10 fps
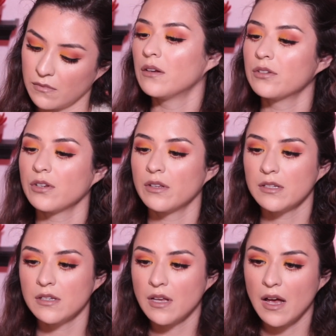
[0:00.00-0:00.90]
So this
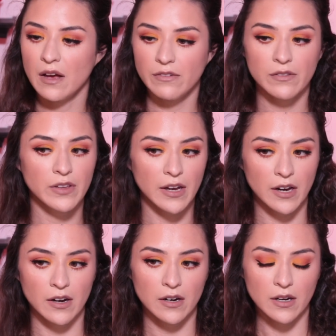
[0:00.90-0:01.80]
is half of the
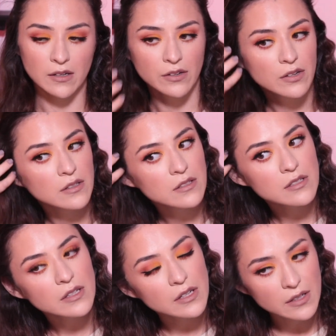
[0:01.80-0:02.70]
hair, and you can
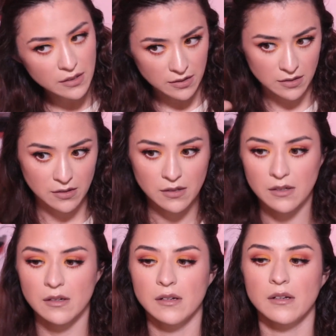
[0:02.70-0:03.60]
see
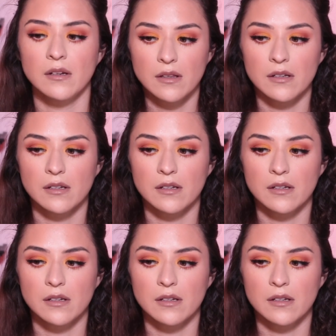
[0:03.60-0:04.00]
the